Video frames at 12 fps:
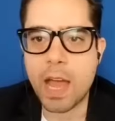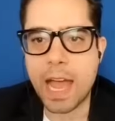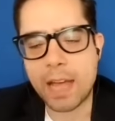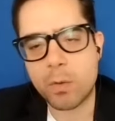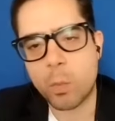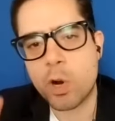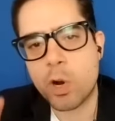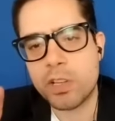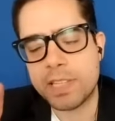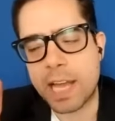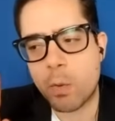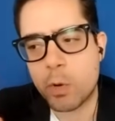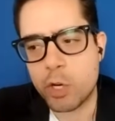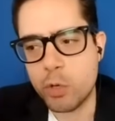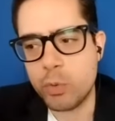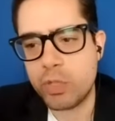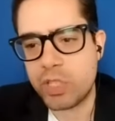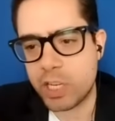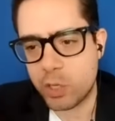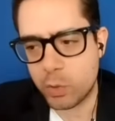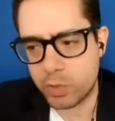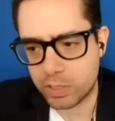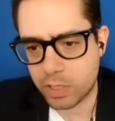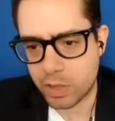And were now when you said
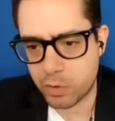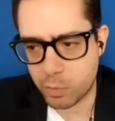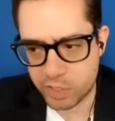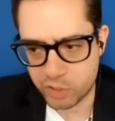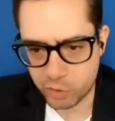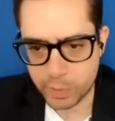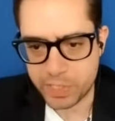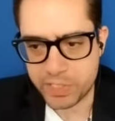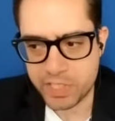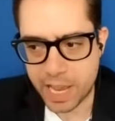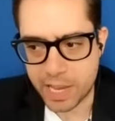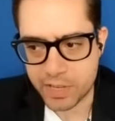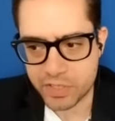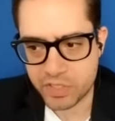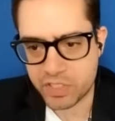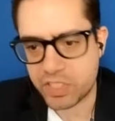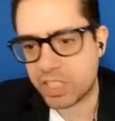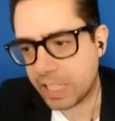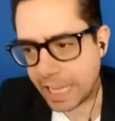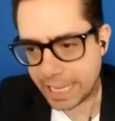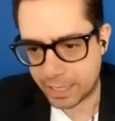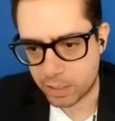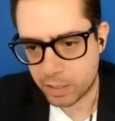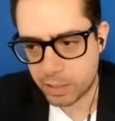you did the three screen tests
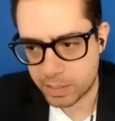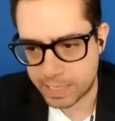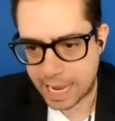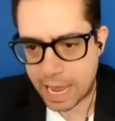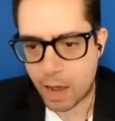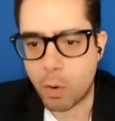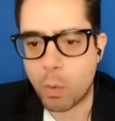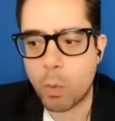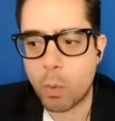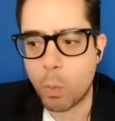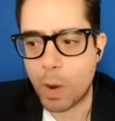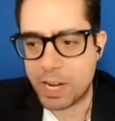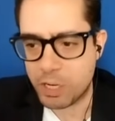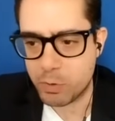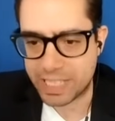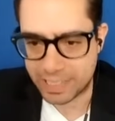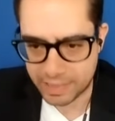later, now when you did